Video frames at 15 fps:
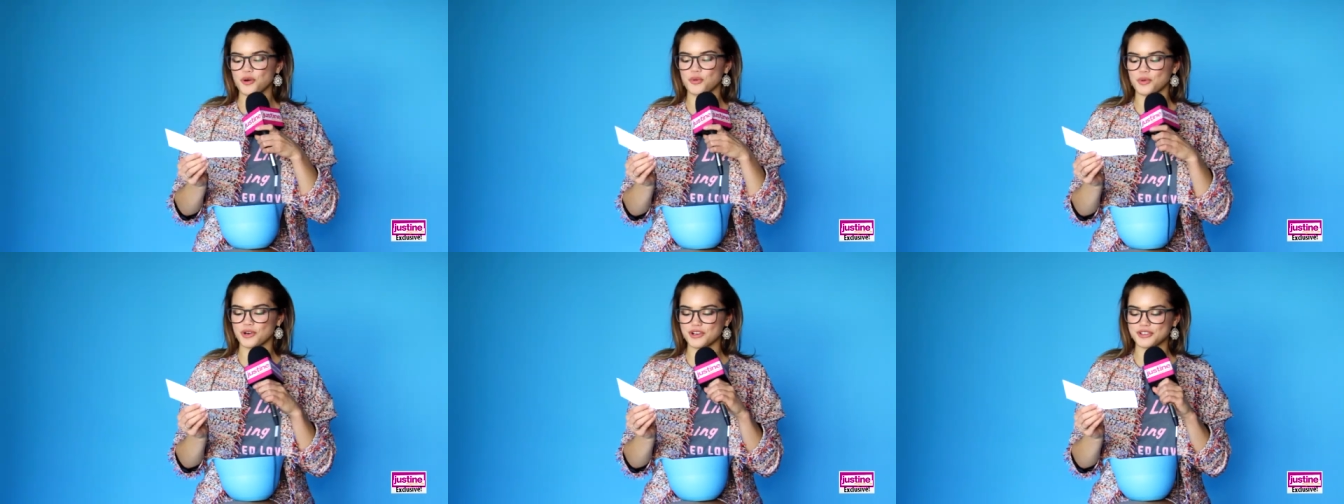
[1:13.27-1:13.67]

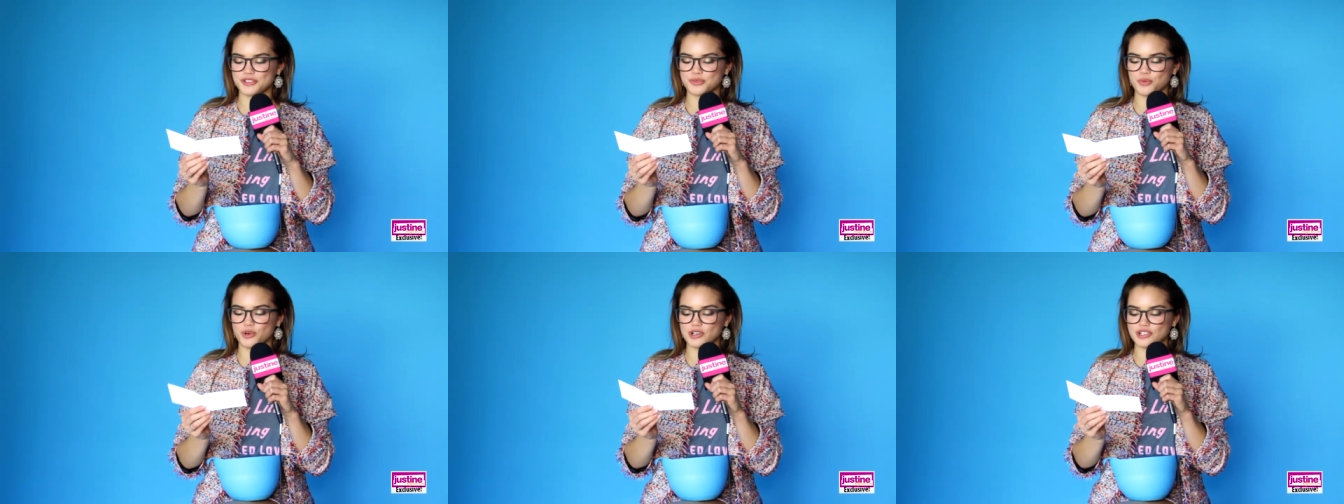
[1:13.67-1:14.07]

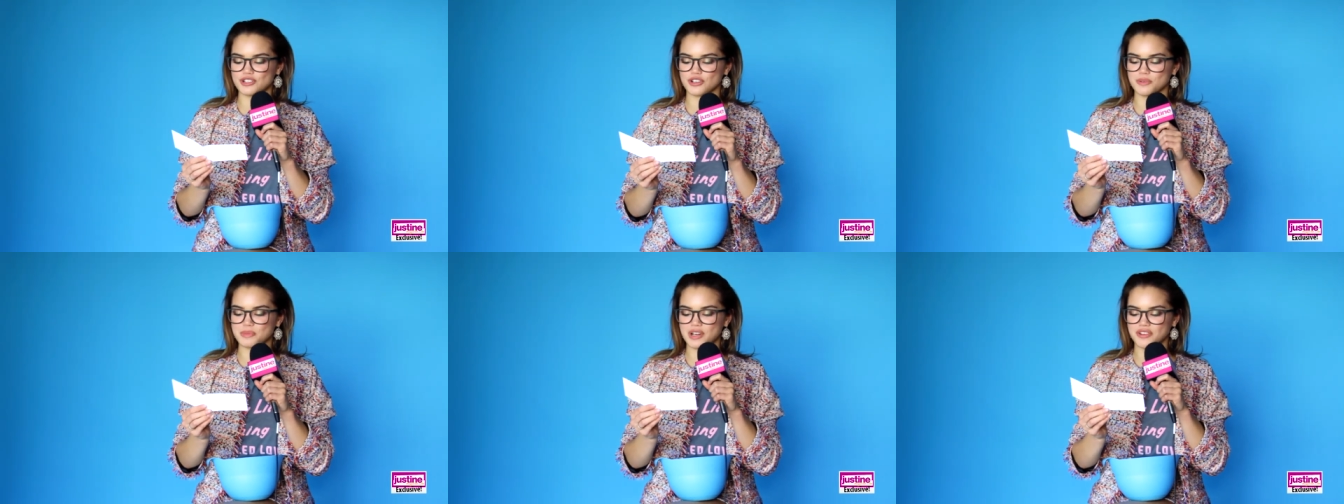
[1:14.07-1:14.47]
Worst
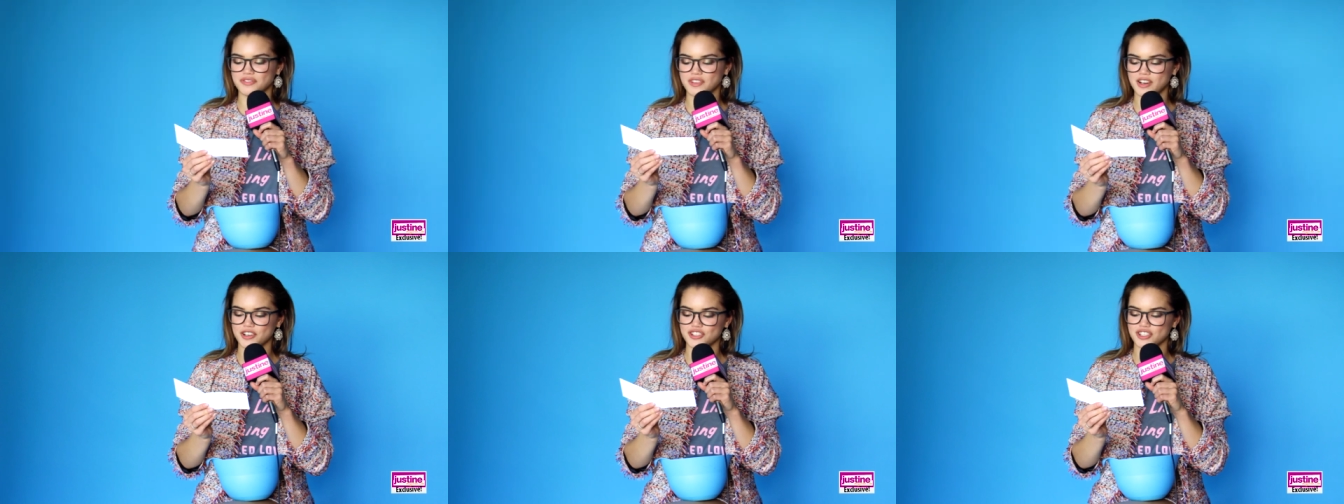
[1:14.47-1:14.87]
wardrobe
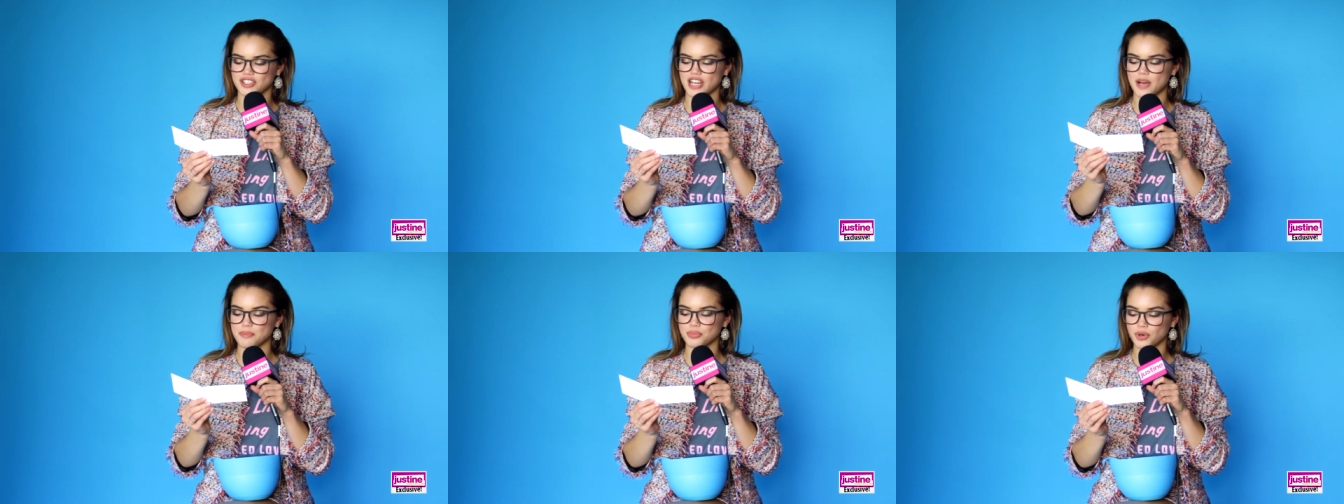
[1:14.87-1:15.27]

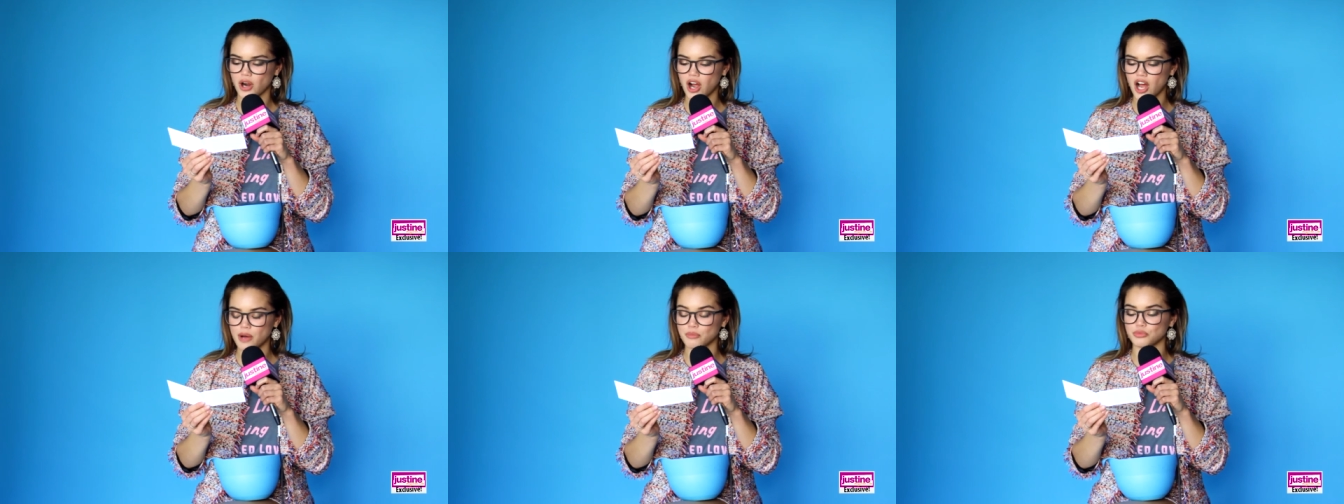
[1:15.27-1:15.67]
malfunction at
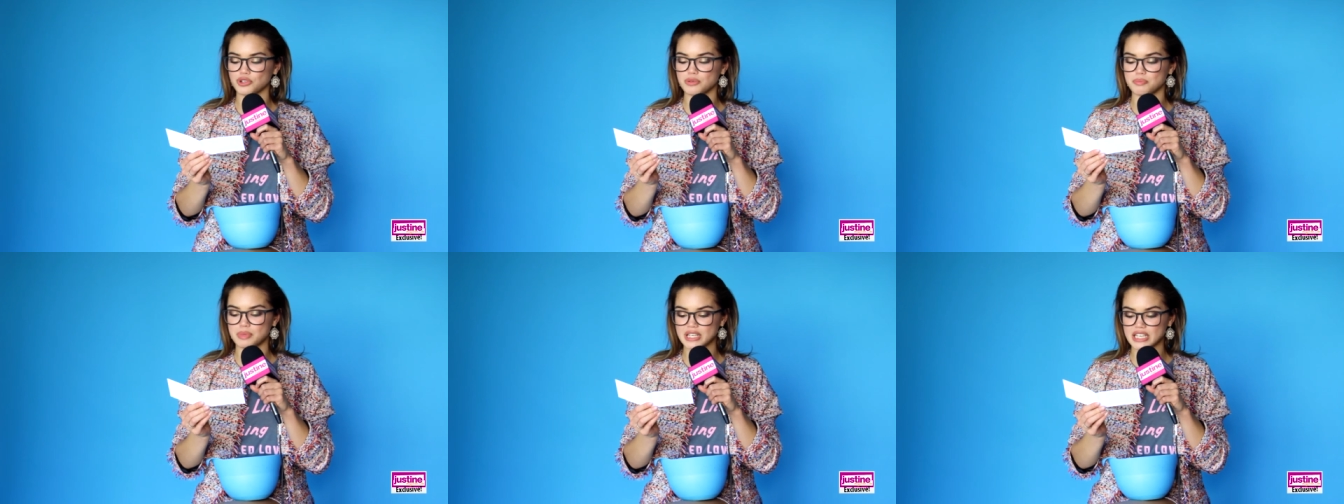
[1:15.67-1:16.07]
prom
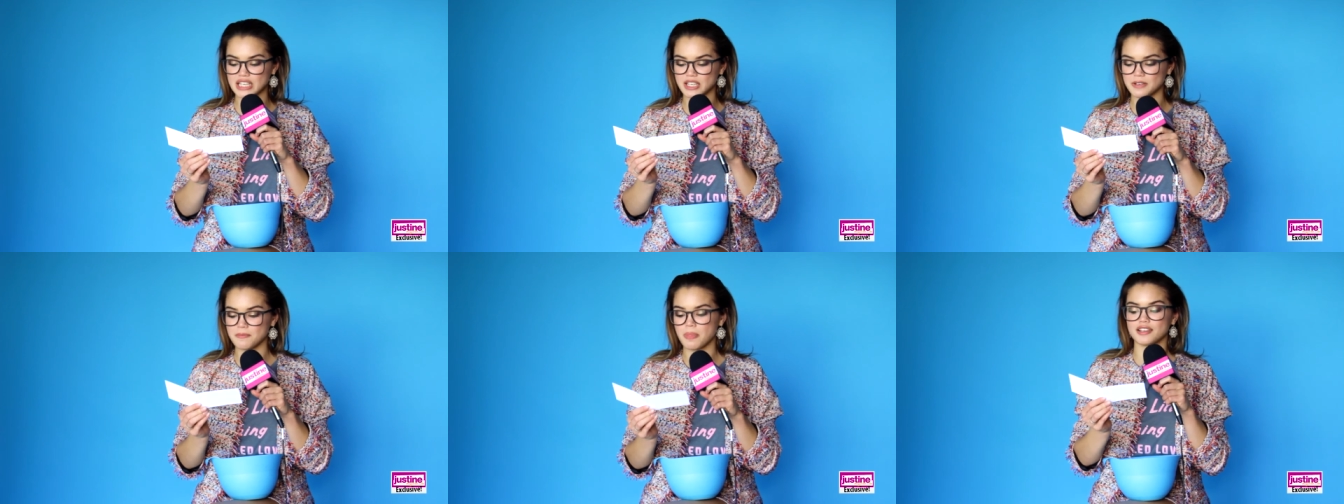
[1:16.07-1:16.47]
would
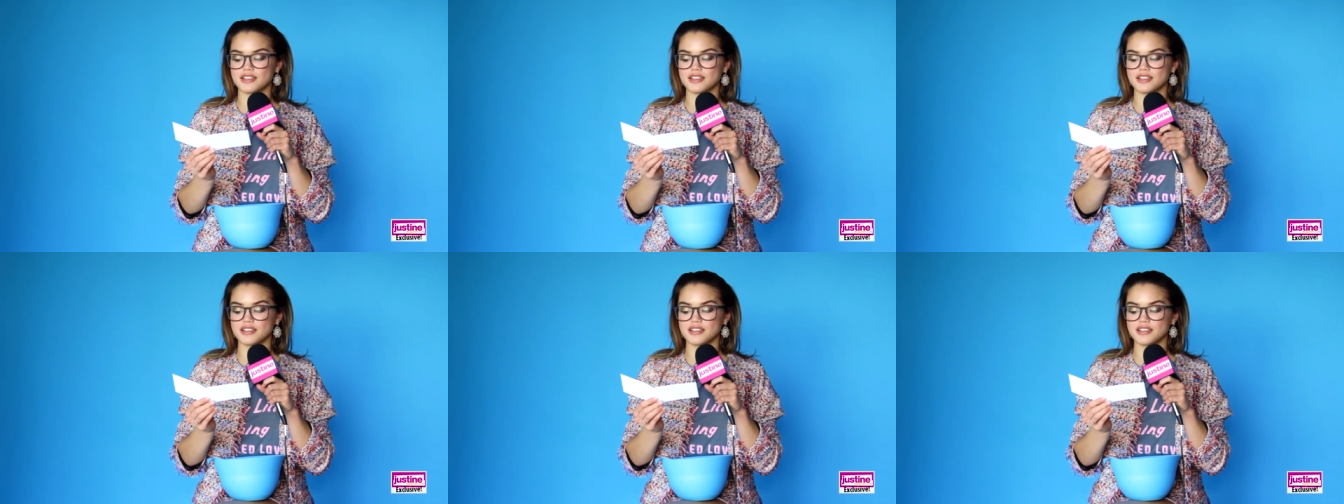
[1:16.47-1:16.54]
be